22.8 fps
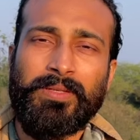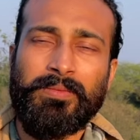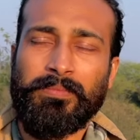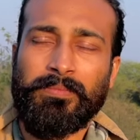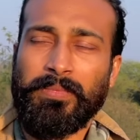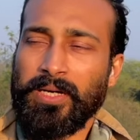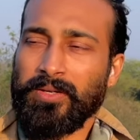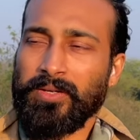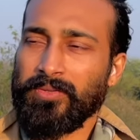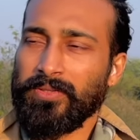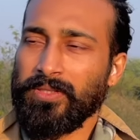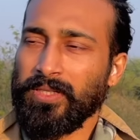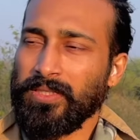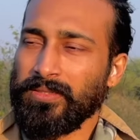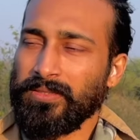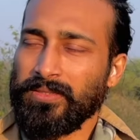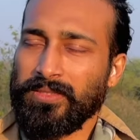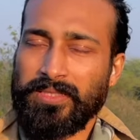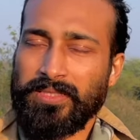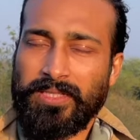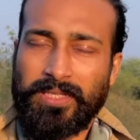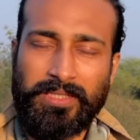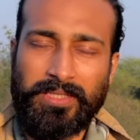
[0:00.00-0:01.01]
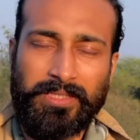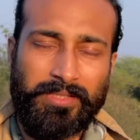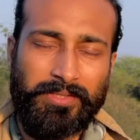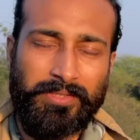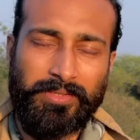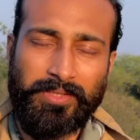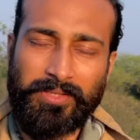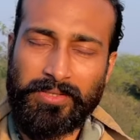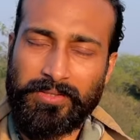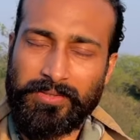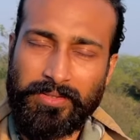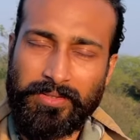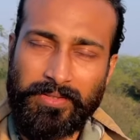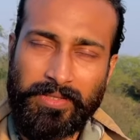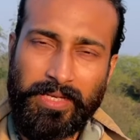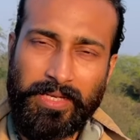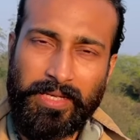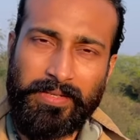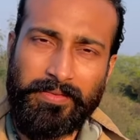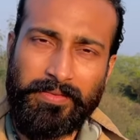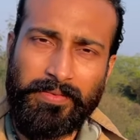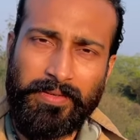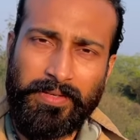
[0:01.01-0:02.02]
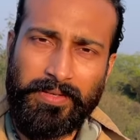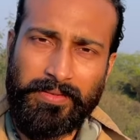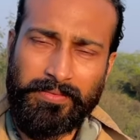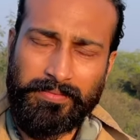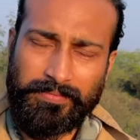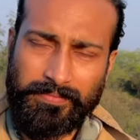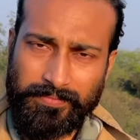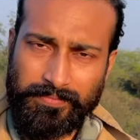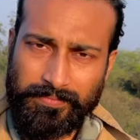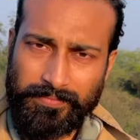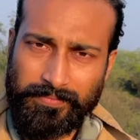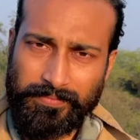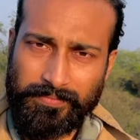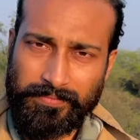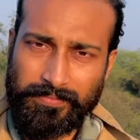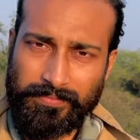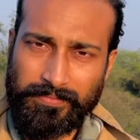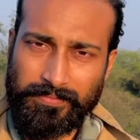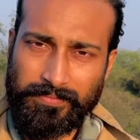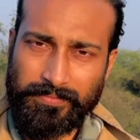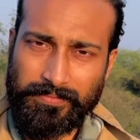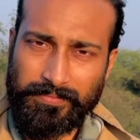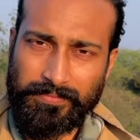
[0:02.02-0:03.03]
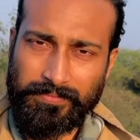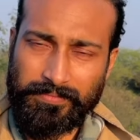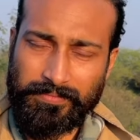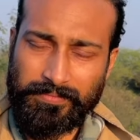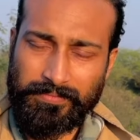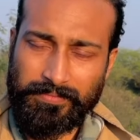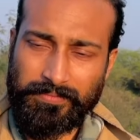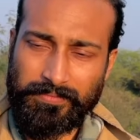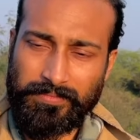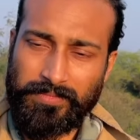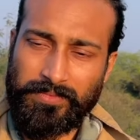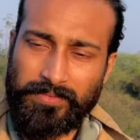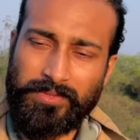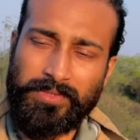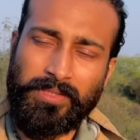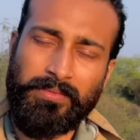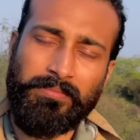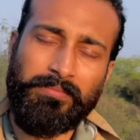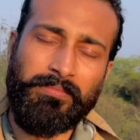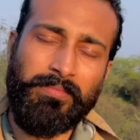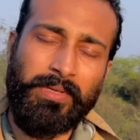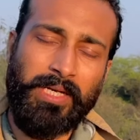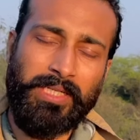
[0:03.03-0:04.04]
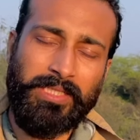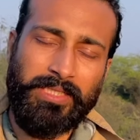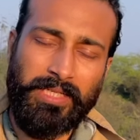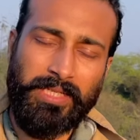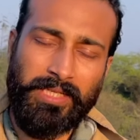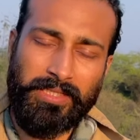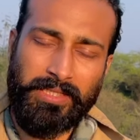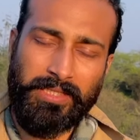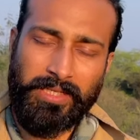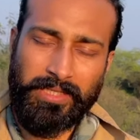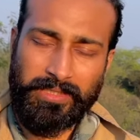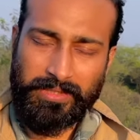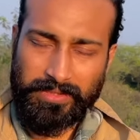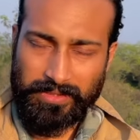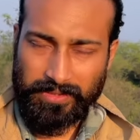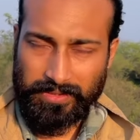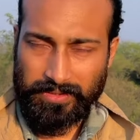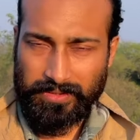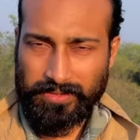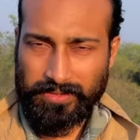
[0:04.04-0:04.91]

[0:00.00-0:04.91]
By renunciating, you are not going anywhere. Some might can get